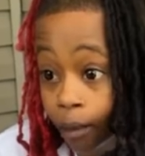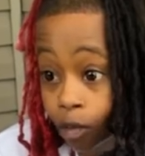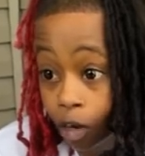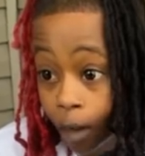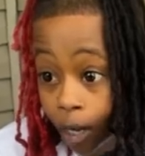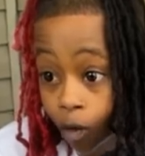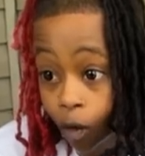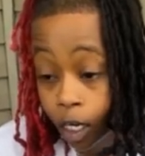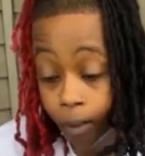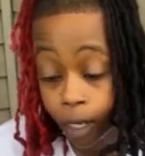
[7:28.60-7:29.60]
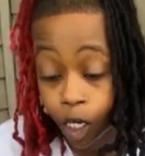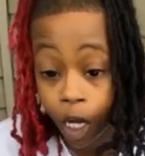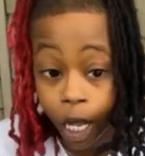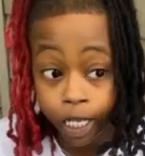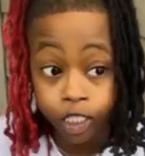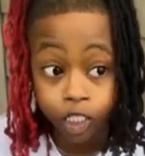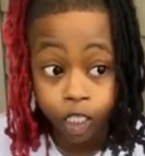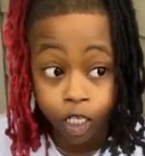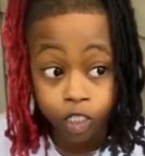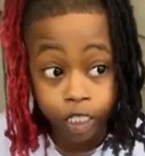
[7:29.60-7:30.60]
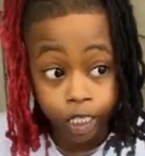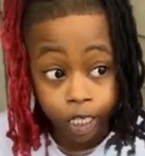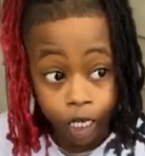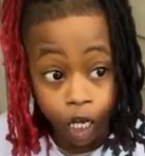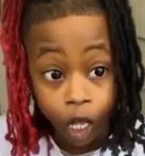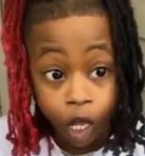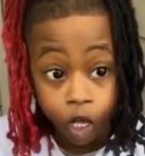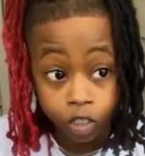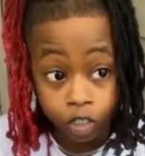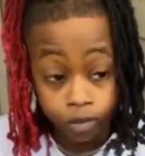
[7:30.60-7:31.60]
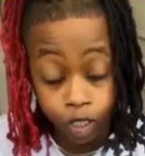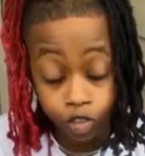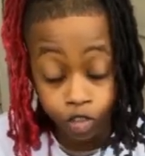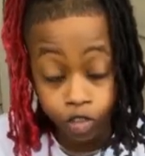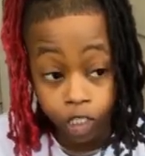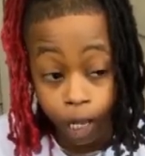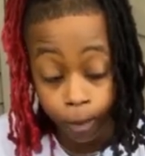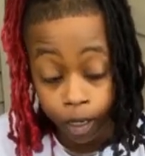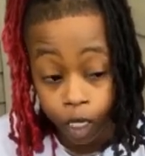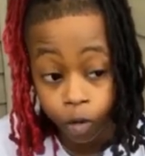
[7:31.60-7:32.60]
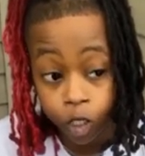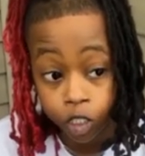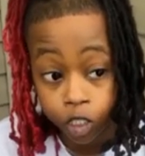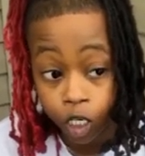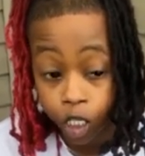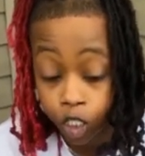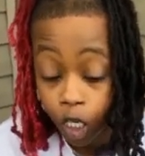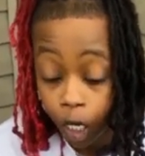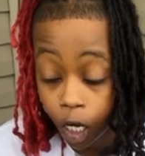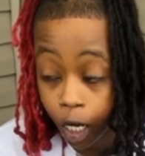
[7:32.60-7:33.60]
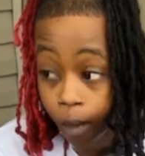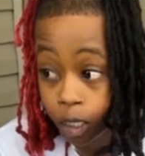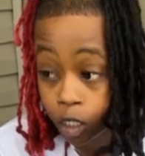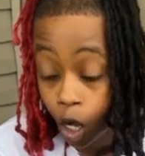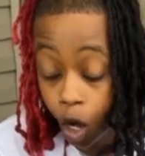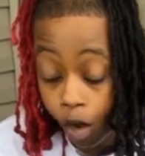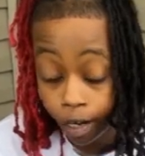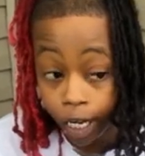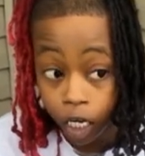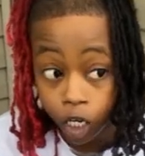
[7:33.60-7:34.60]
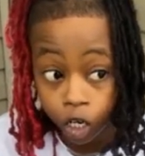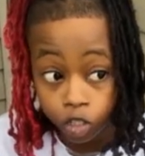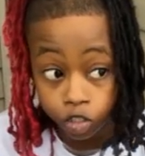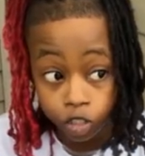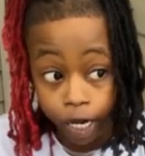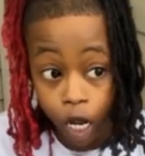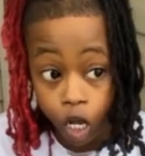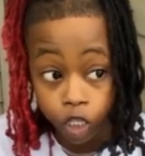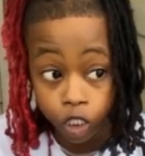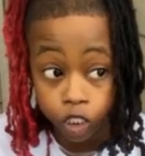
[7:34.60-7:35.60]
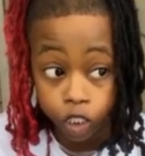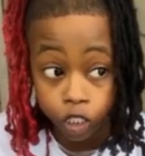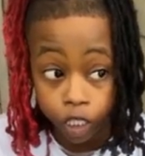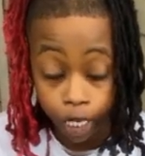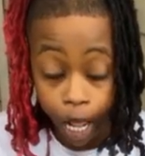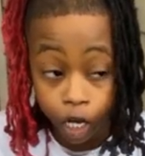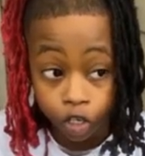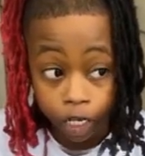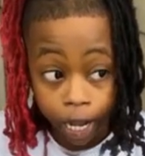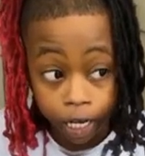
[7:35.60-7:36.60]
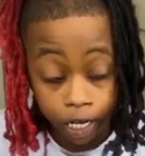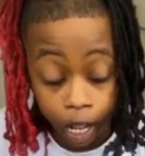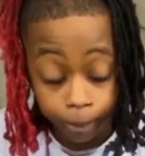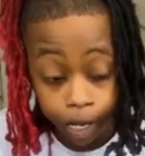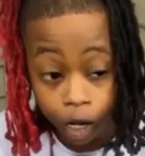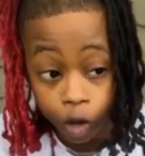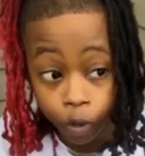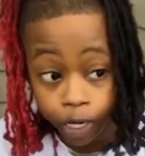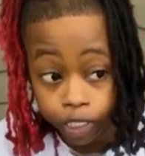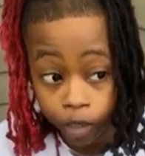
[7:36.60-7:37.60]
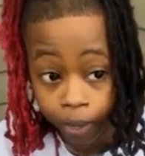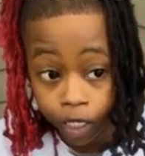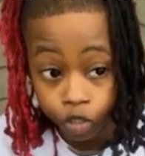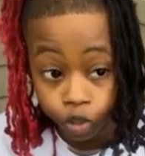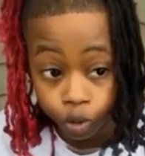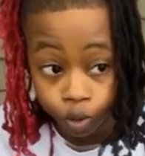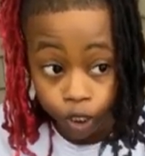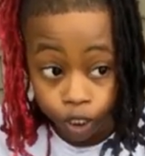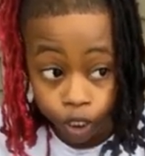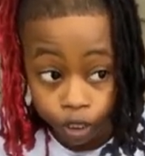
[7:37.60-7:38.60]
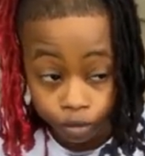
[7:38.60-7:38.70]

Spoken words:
won't give me no hot Cheetos. Yeah, her took me school shopping. Her gave me some old lady clothes to try on, and I don't like it. I'm not gonna wear it to my school either.